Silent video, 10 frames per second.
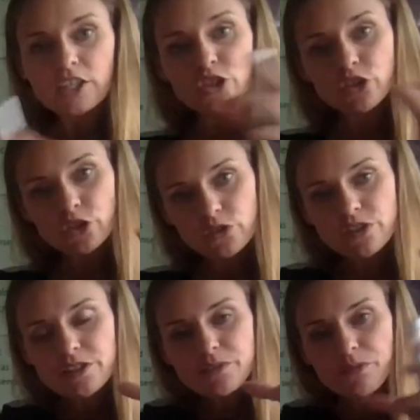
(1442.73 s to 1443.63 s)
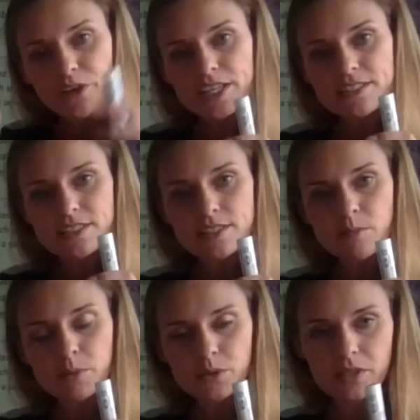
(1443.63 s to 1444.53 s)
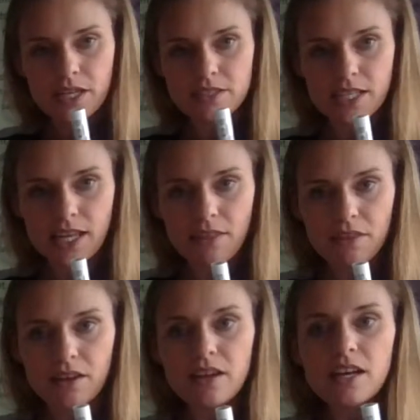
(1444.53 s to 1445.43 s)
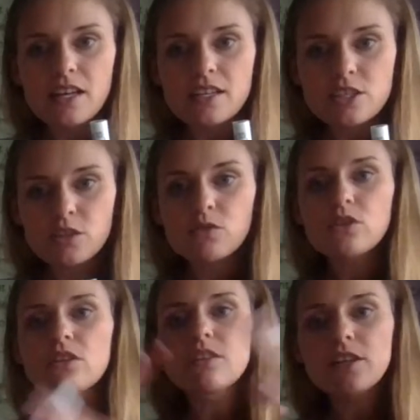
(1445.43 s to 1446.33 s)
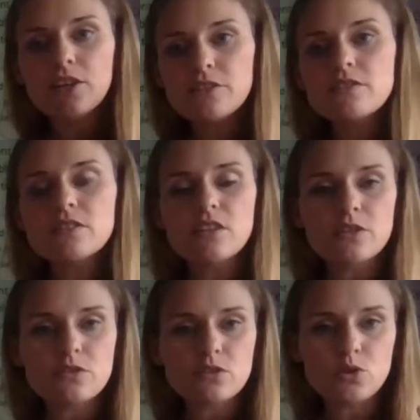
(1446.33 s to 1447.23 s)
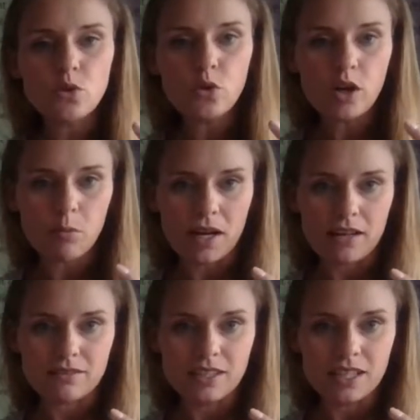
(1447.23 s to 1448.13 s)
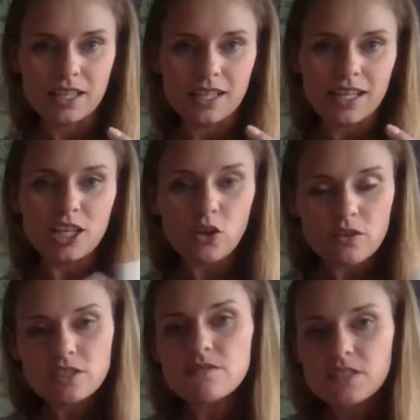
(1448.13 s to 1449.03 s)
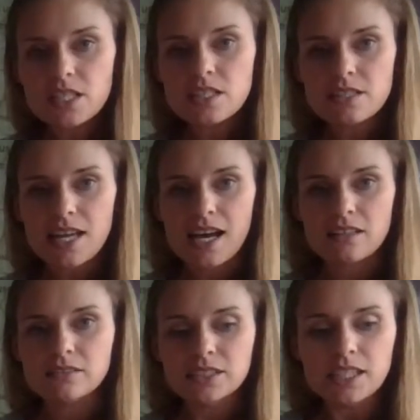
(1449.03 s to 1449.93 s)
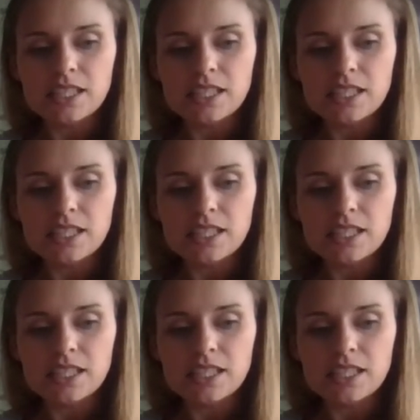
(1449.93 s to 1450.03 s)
Use those phrases to build that together. So you've got loads and loads to talk about. Lots of detail.